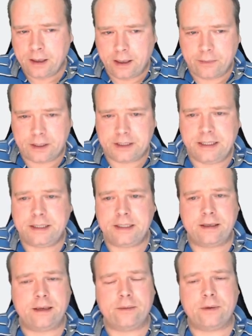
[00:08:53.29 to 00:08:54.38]
are much
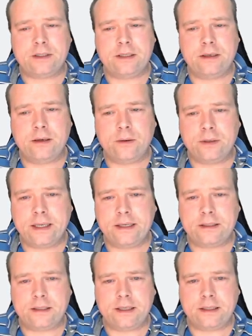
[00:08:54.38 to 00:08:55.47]
easier than it was in the old
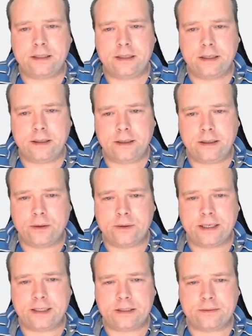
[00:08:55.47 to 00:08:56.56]
days. In the old
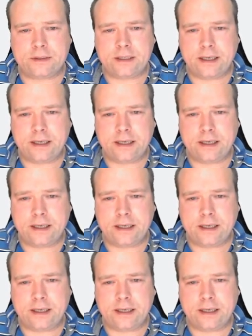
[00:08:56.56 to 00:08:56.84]
days, there was